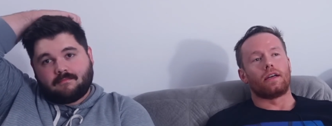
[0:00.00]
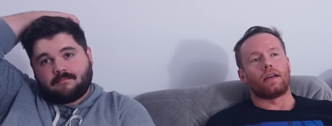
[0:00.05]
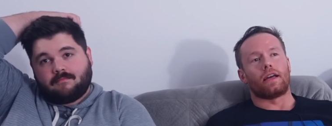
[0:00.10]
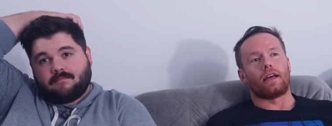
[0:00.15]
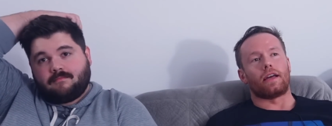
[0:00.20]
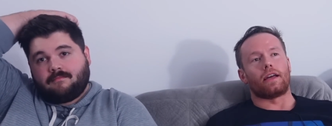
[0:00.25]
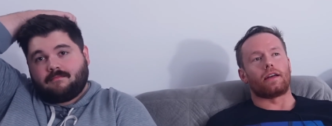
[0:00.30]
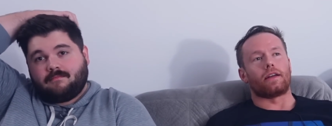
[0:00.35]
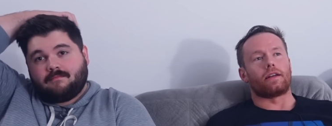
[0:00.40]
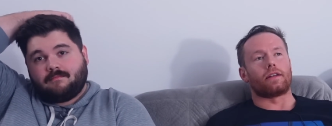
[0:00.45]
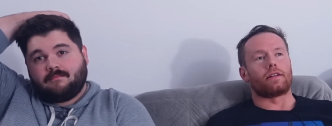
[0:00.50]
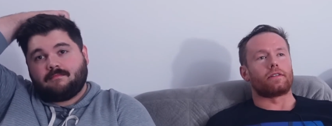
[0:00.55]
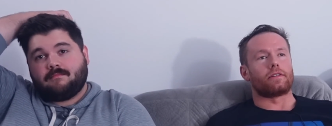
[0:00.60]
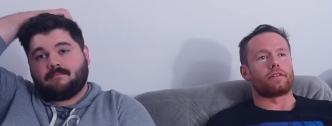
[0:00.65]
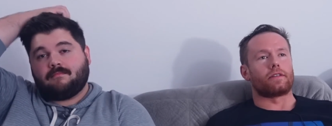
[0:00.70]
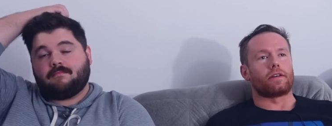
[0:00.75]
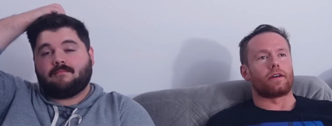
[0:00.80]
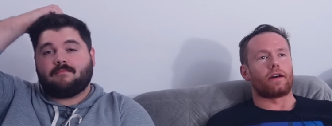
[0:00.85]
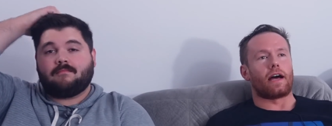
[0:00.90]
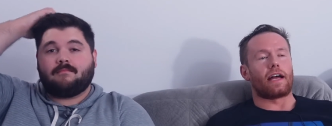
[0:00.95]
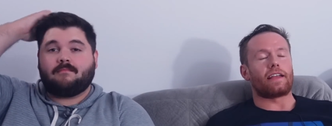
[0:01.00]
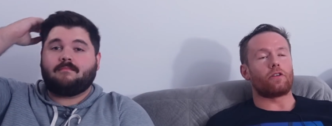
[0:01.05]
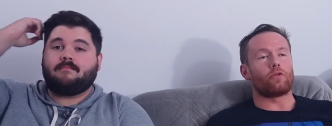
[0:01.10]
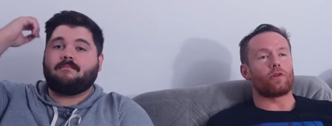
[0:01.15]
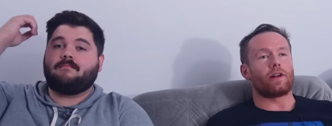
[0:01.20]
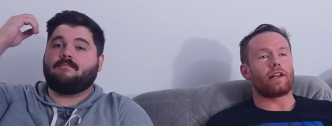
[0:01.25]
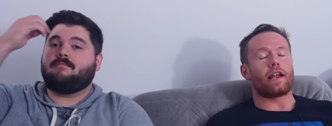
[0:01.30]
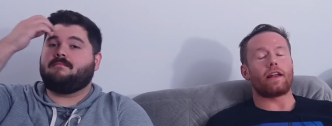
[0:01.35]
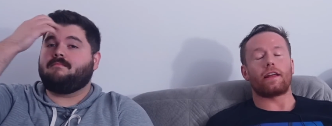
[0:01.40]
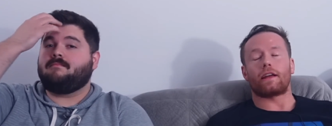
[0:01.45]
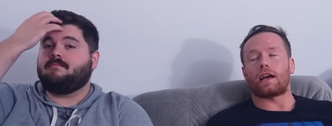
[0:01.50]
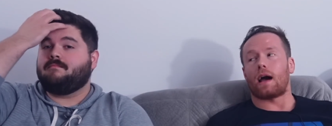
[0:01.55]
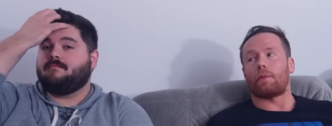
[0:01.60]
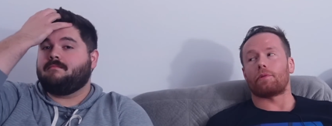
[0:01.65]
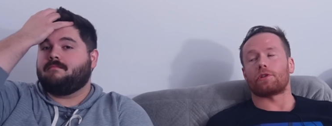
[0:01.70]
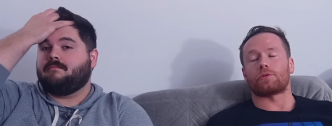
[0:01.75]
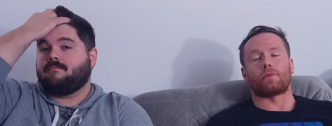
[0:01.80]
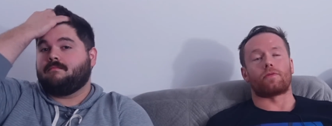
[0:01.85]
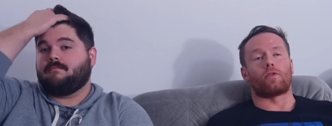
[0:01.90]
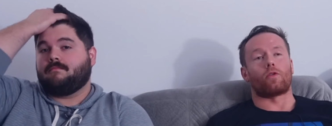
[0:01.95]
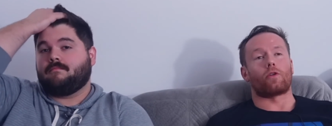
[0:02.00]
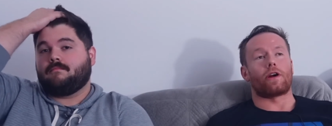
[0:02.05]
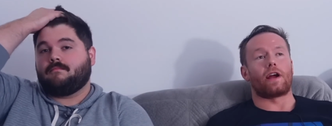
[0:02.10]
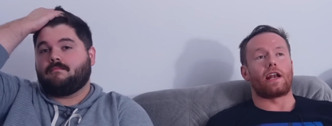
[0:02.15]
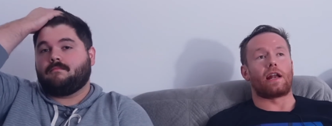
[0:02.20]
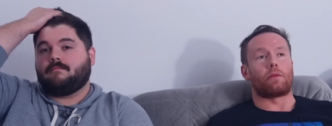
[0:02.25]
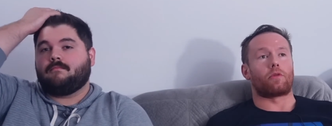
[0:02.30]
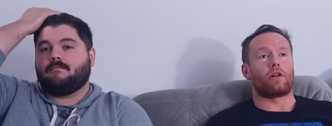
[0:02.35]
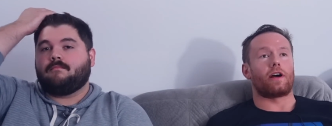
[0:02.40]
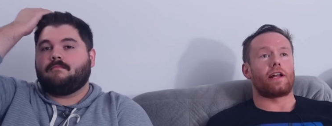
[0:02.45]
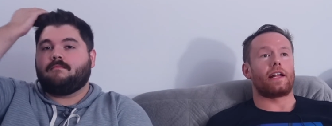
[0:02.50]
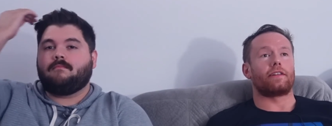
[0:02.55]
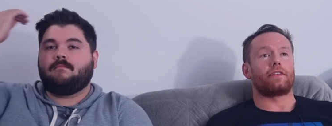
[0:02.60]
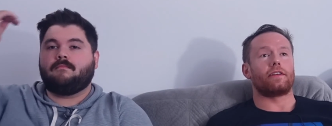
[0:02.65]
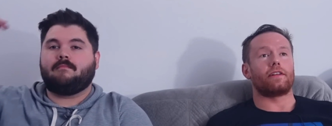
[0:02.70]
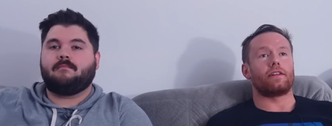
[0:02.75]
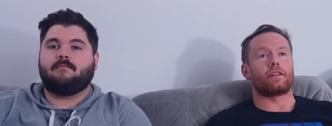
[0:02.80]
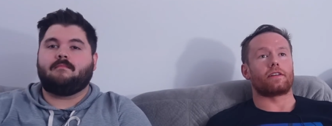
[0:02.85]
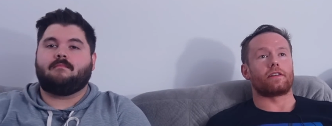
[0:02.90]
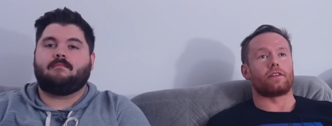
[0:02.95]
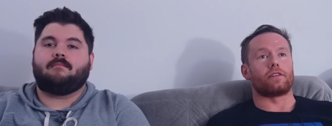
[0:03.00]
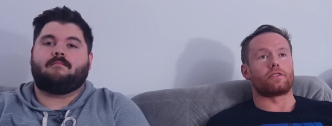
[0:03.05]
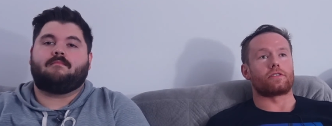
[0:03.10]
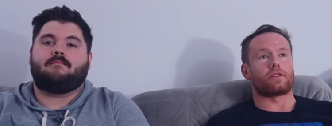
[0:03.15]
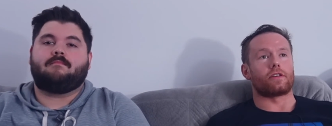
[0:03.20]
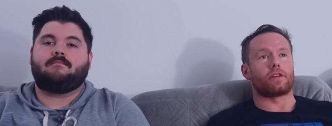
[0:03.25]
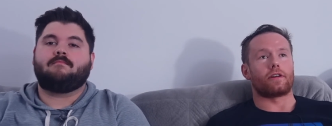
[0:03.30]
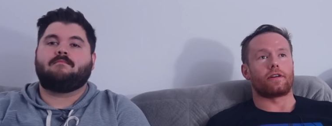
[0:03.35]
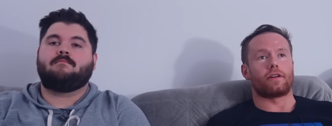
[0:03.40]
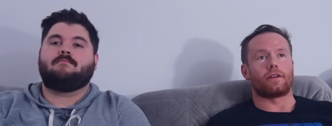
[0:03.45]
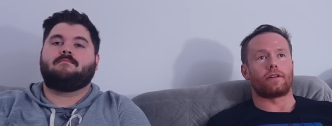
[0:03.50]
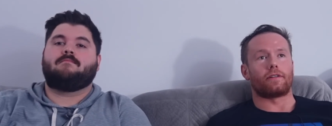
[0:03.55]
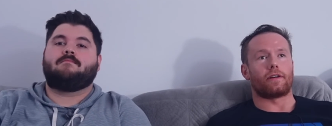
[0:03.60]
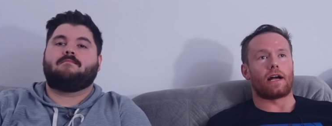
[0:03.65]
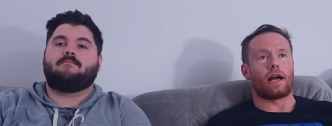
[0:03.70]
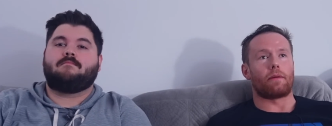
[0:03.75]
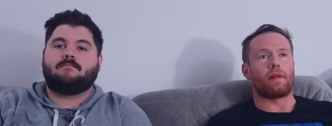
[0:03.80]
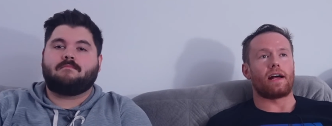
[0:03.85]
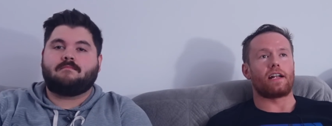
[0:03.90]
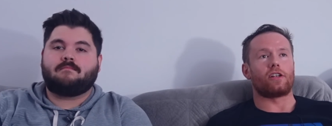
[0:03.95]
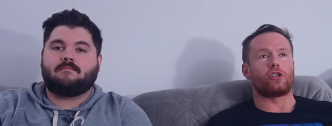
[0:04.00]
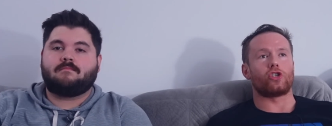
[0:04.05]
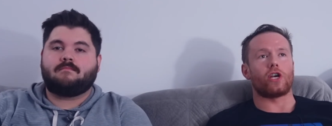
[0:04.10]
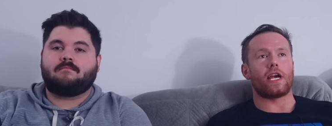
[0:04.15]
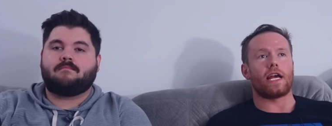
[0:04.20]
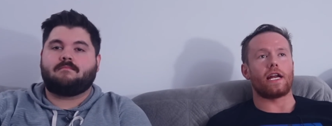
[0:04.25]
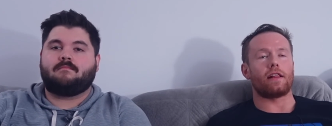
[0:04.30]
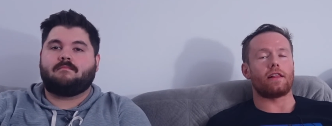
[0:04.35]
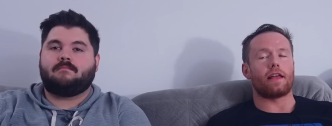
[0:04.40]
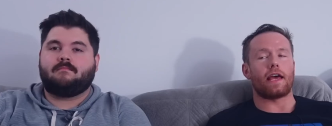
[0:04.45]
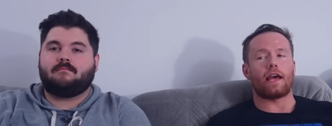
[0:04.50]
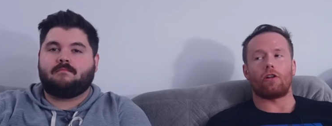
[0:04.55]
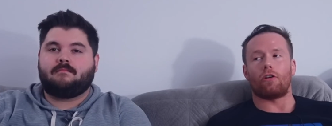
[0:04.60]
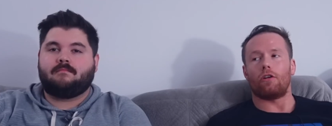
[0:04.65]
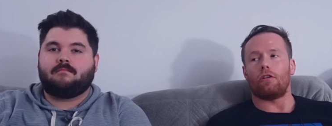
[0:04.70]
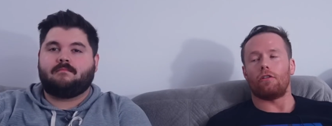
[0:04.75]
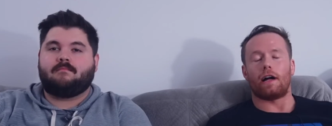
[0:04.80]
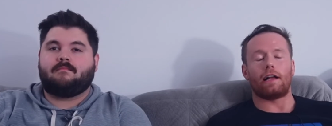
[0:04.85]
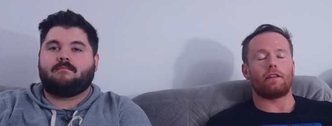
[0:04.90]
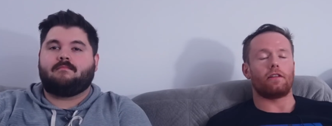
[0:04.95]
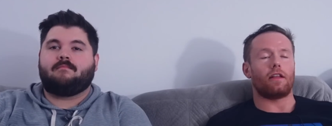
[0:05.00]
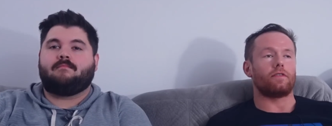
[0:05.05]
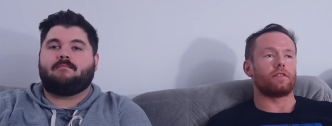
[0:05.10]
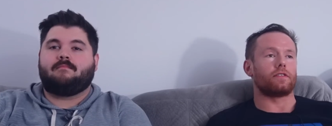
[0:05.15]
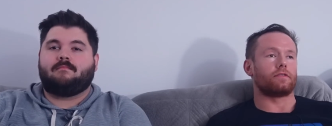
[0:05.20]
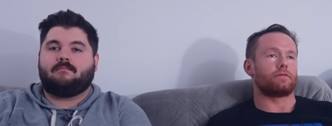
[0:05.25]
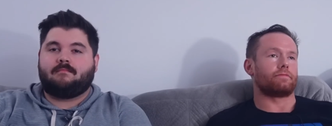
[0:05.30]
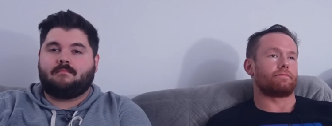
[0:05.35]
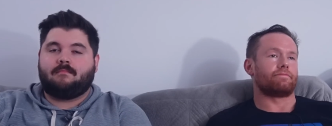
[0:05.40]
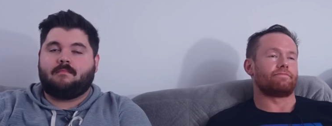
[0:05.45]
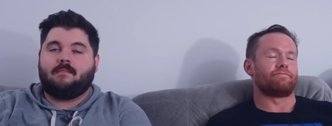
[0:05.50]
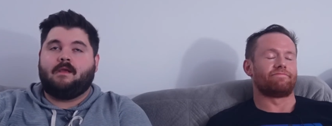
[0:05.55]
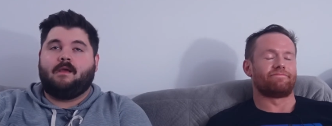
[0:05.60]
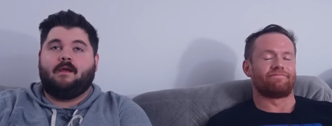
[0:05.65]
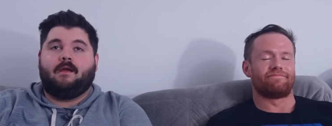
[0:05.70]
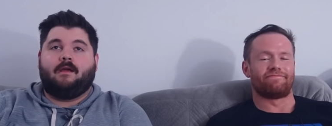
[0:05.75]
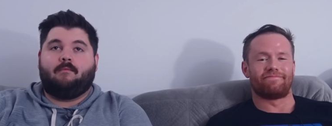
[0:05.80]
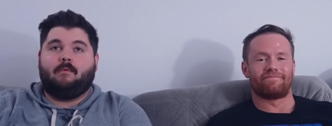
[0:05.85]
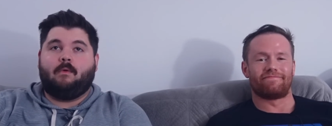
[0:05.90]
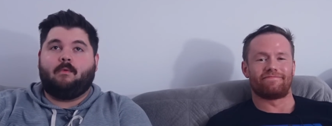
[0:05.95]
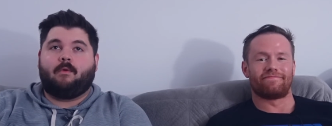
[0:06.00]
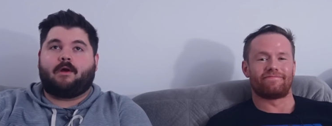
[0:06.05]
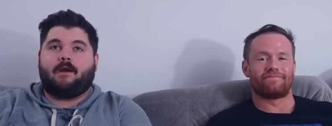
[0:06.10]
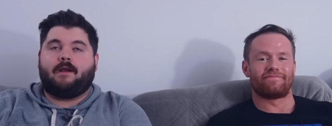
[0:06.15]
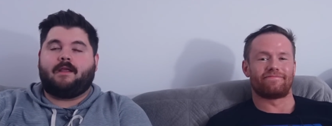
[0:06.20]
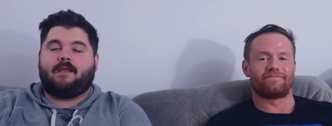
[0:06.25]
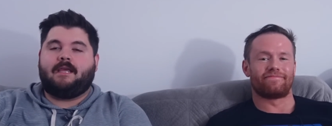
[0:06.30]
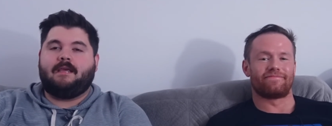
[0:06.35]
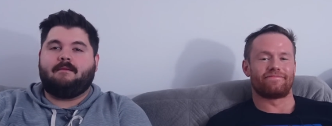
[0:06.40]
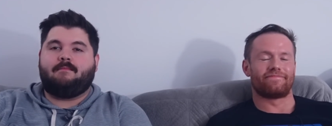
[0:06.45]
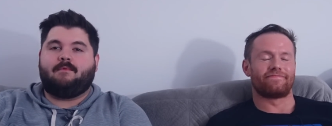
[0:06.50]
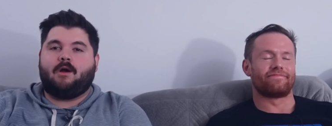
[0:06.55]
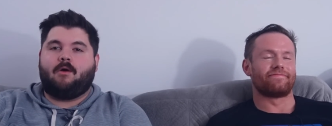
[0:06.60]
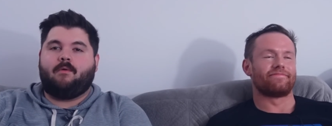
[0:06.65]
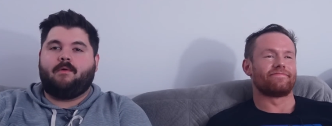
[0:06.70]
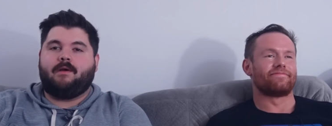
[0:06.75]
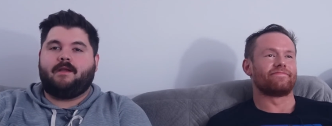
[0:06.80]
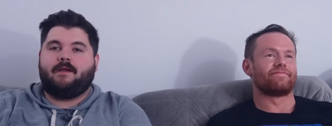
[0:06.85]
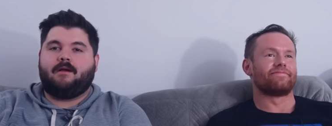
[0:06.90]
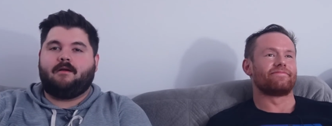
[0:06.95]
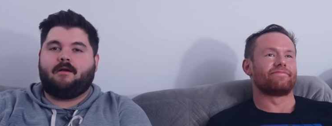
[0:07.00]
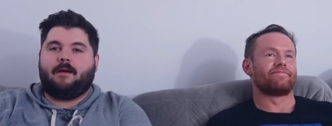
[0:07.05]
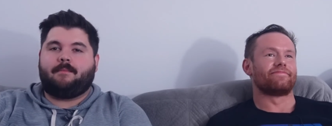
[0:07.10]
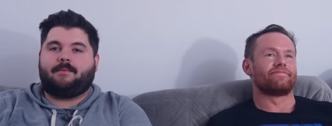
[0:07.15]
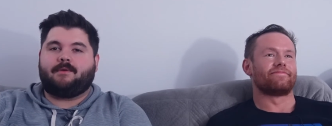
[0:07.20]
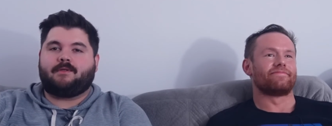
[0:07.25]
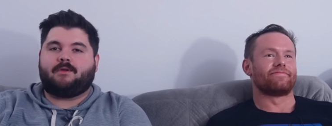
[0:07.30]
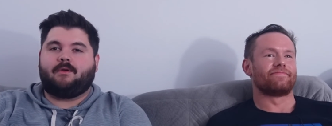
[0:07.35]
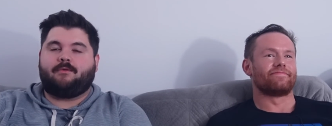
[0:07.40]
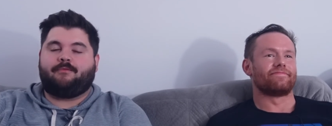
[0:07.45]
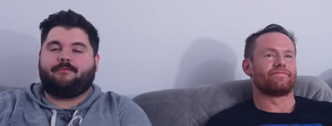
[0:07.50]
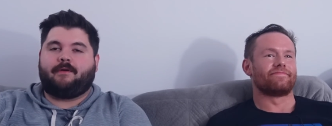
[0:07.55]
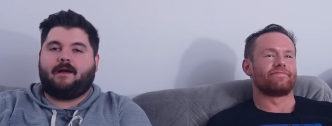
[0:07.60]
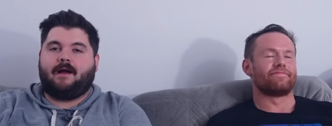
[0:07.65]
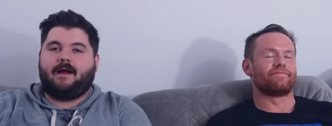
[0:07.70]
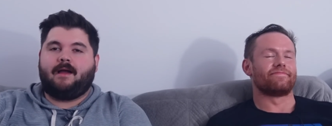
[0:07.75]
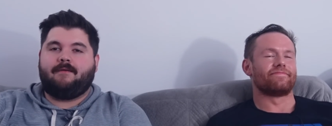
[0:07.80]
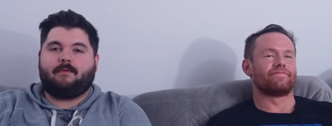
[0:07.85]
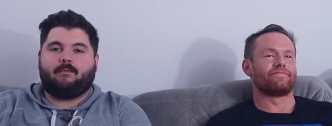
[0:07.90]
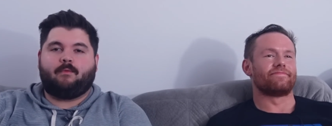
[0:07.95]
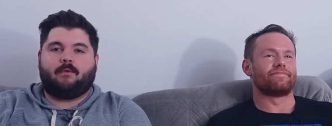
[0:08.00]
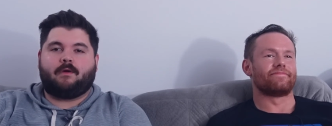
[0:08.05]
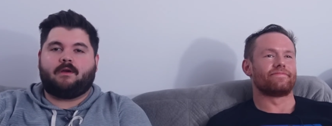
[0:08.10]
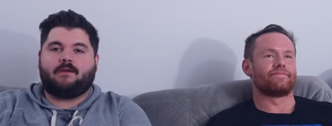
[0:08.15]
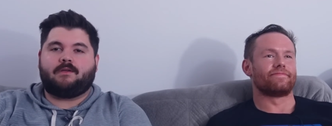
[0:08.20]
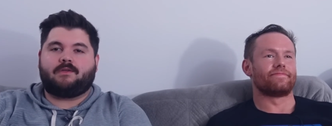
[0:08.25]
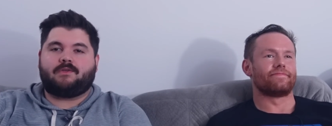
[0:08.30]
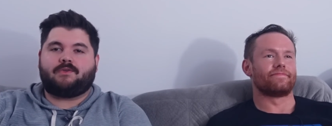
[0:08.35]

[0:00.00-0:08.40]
Speaker 1: And uh, I didn't read any comments beforehand. I'm glad I didn't because
Speaker 2: uh, I'm not jaded at all. I love it. Well, we're going to keep going here, Episode 5, and we're going to